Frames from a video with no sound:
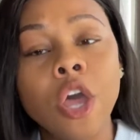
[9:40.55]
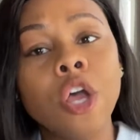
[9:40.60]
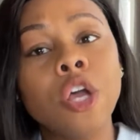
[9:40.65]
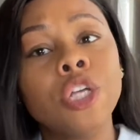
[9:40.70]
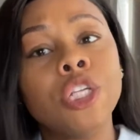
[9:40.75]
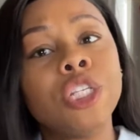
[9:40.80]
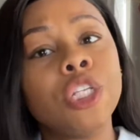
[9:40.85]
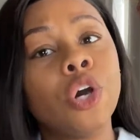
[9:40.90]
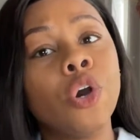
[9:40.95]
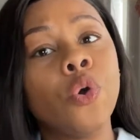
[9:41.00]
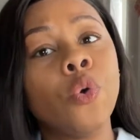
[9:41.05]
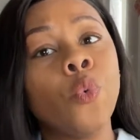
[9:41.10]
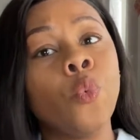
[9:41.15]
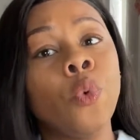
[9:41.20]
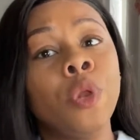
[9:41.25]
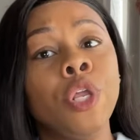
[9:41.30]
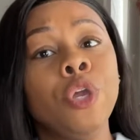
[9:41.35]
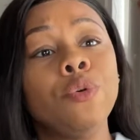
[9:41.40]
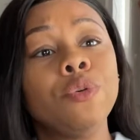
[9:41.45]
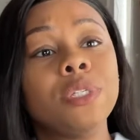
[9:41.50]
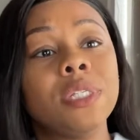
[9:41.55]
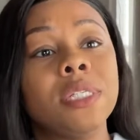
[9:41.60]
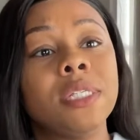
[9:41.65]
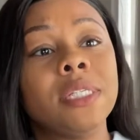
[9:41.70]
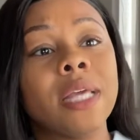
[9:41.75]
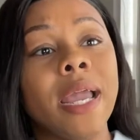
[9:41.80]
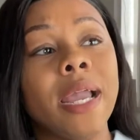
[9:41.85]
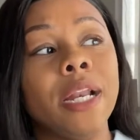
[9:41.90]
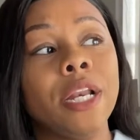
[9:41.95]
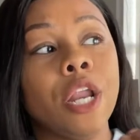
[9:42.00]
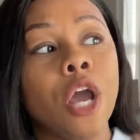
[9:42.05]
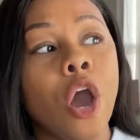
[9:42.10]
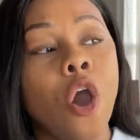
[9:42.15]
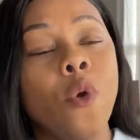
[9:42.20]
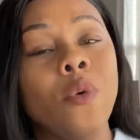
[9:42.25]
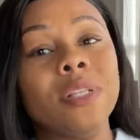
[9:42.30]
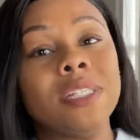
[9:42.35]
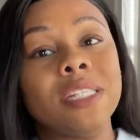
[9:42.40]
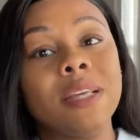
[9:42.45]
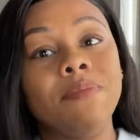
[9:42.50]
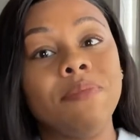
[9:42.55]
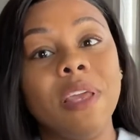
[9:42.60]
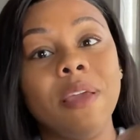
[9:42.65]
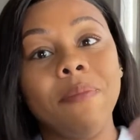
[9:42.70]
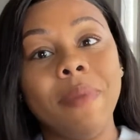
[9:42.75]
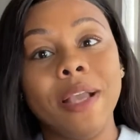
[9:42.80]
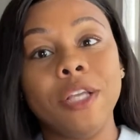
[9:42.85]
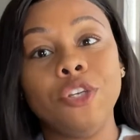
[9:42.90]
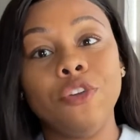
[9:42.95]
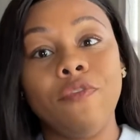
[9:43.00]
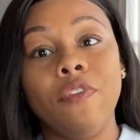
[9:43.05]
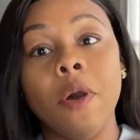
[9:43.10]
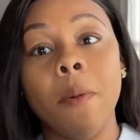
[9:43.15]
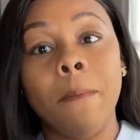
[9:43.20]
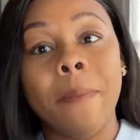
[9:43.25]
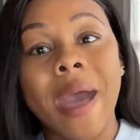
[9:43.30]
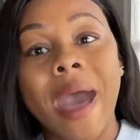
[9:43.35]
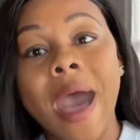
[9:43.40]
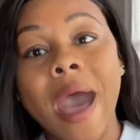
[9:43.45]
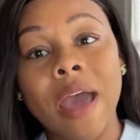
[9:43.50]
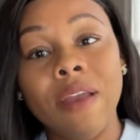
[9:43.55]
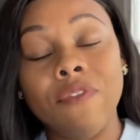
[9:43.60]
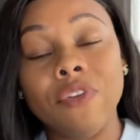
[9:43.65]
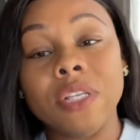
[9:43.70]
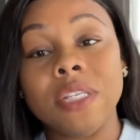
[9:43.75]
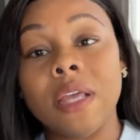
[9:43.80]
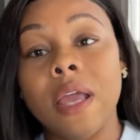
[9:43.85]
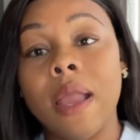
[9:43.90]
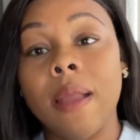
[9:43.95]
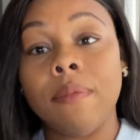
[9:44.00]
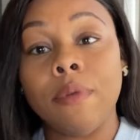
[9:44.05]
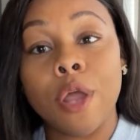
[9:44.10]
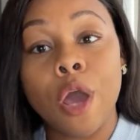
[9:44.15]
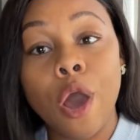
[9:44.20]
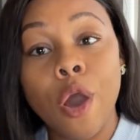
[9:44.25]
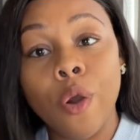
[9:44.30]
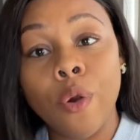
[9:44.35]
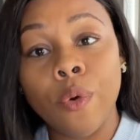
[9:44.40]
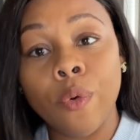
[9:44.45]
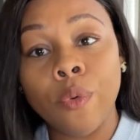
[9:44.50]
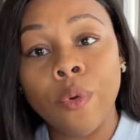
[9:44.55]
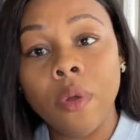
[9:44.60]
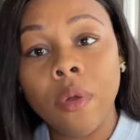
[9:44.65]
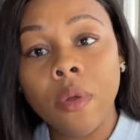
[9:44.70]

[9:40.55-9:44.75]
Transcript: So when you say no and something makes you feel bad for saying no,